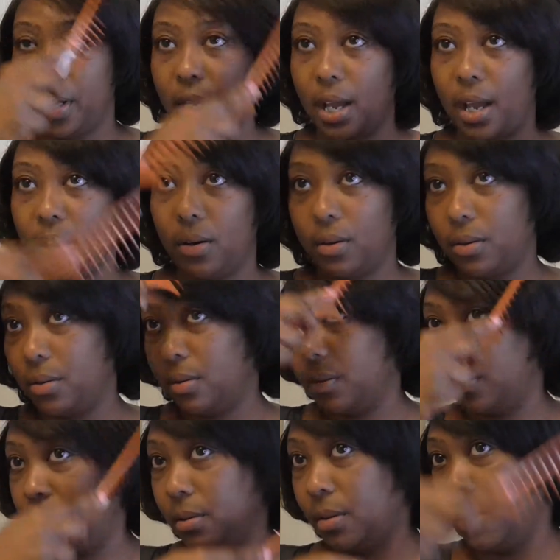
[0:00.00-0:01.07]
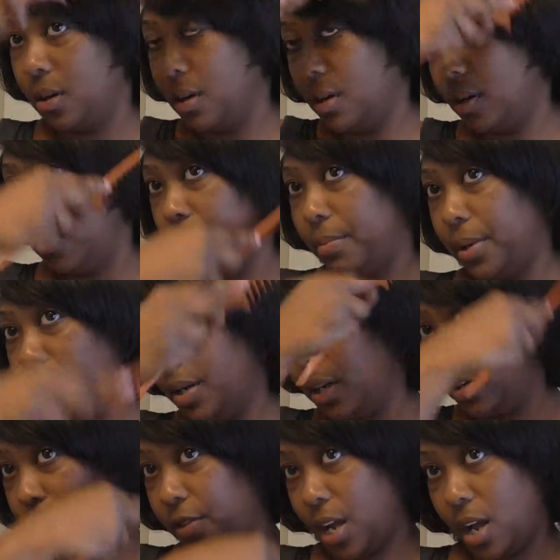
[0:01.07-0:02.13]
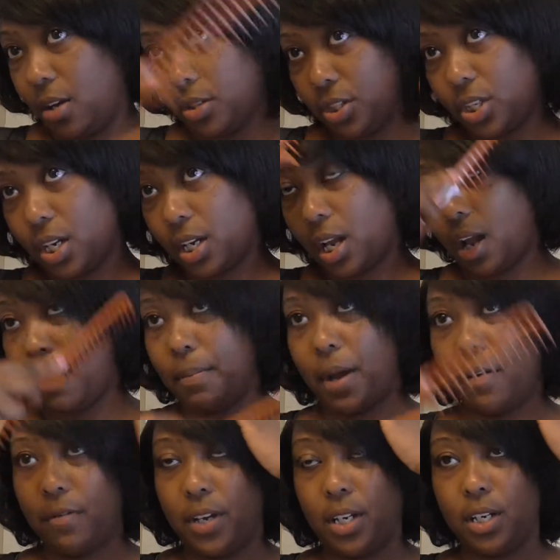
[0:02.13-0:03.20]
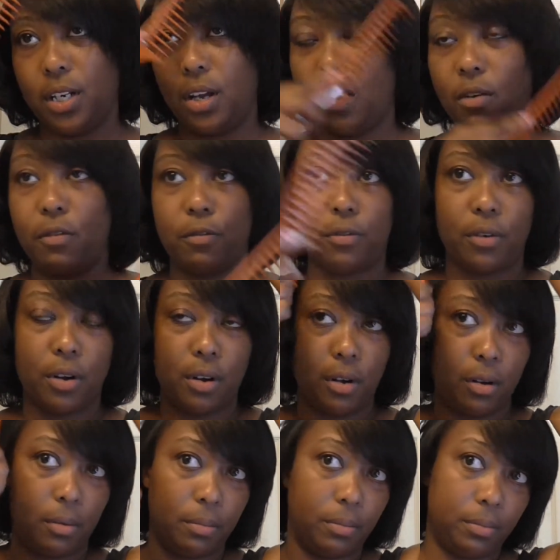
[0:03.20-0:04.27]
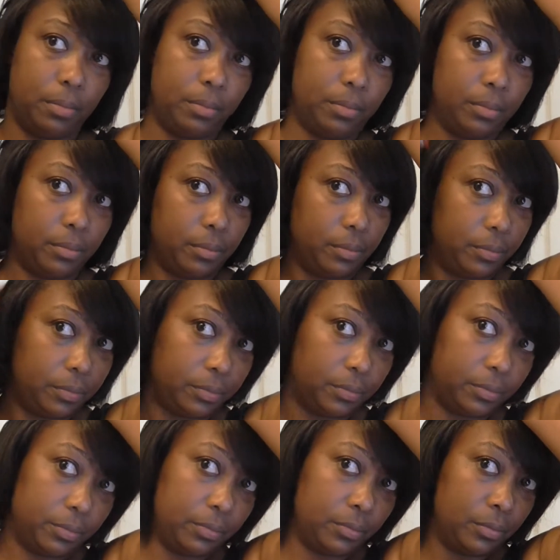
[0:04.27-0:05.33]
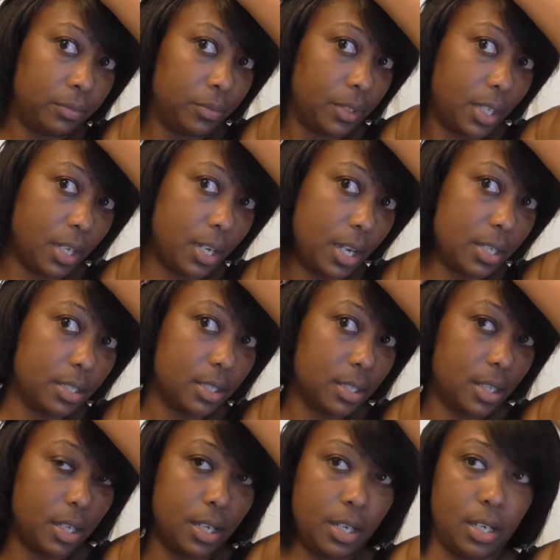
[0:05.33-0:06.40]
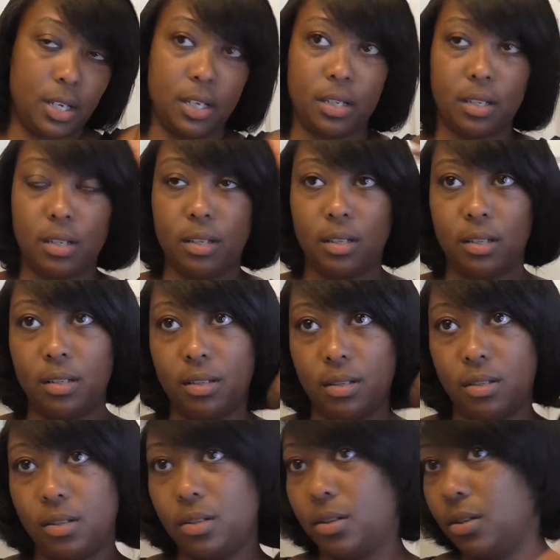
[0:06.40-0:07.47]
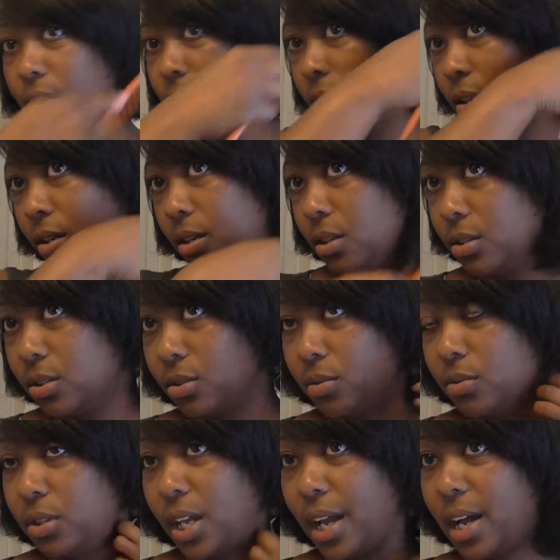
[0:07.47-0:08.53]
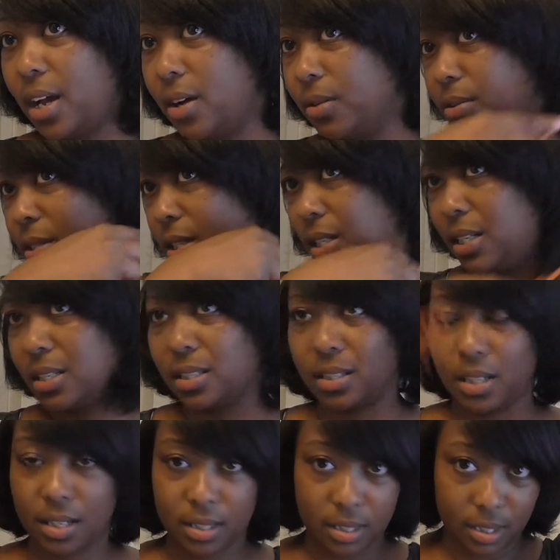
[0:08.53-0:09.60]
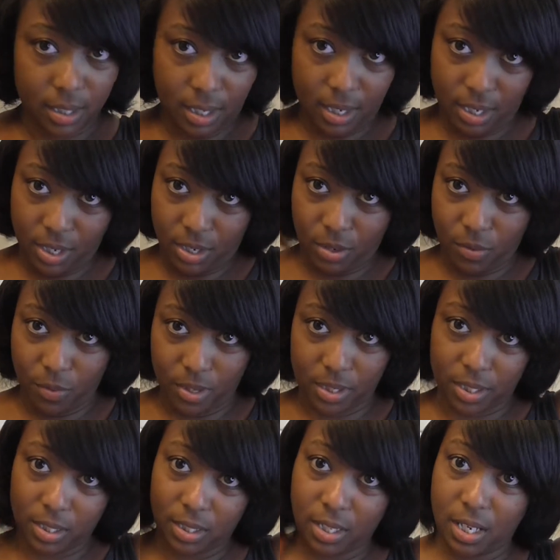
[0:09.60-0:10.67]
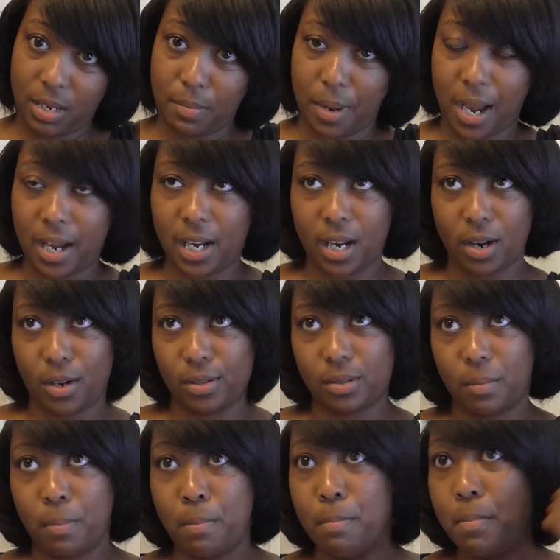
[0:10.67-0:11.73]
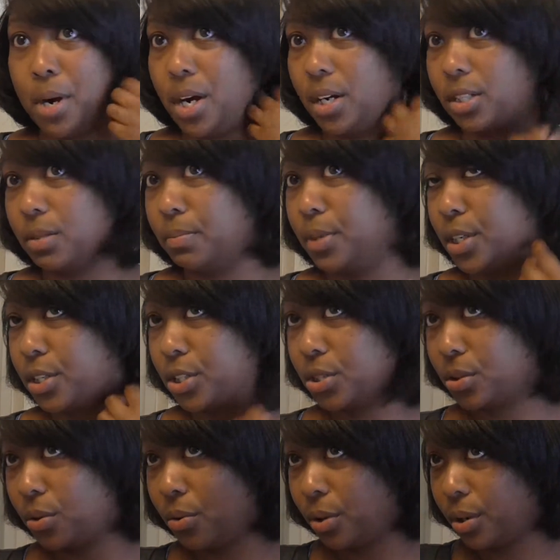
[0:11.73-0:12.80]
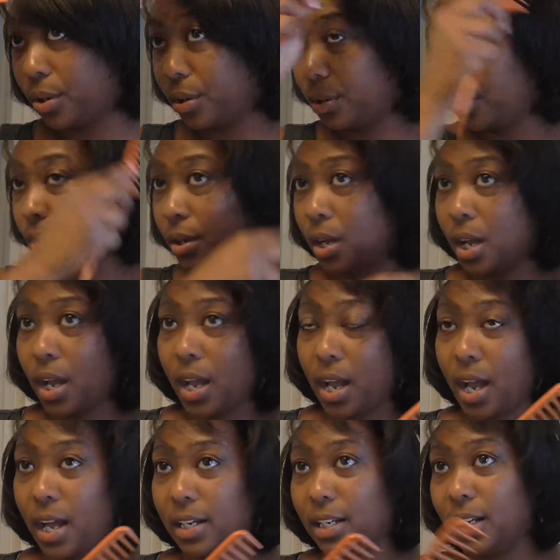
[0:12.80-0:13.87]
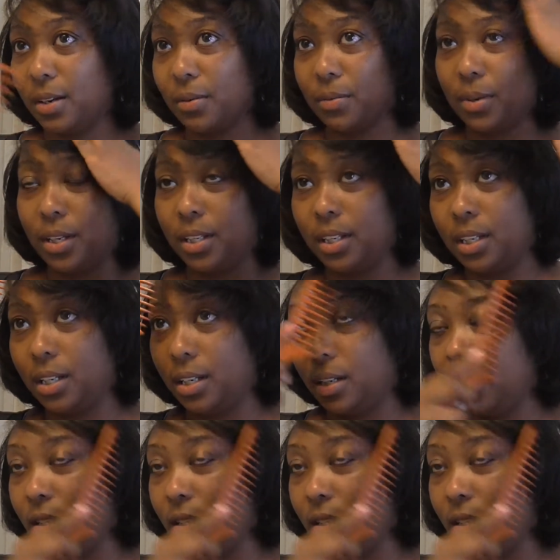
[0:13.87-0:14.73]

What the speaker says: it out. But if y'all check out my video from, like I said, 2016, you will see my hair is much shorter. I didn't really